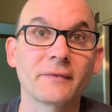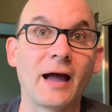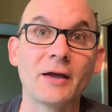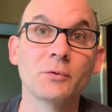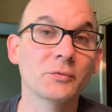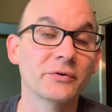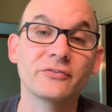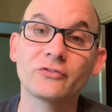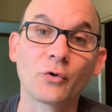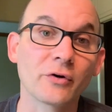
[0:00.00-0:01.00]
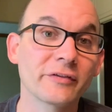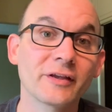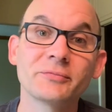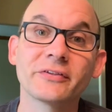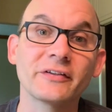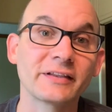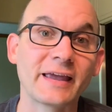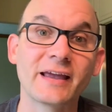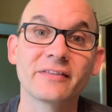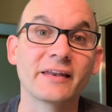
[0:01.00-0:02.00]
I will restore them to the
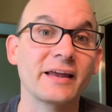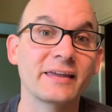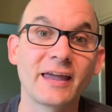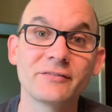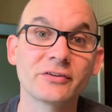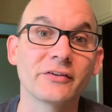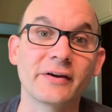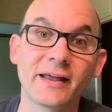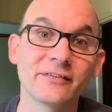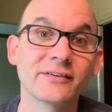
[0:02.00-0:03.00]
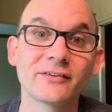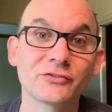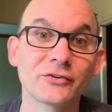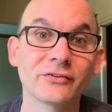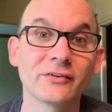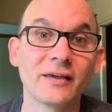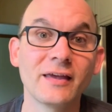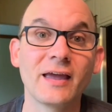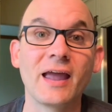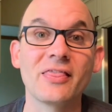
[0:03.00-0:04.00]
land that I gave to their ancestors,
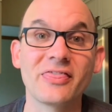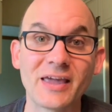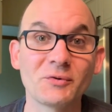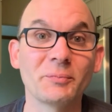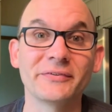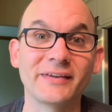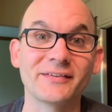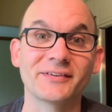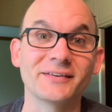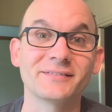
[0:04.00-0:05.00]
and they will possess it."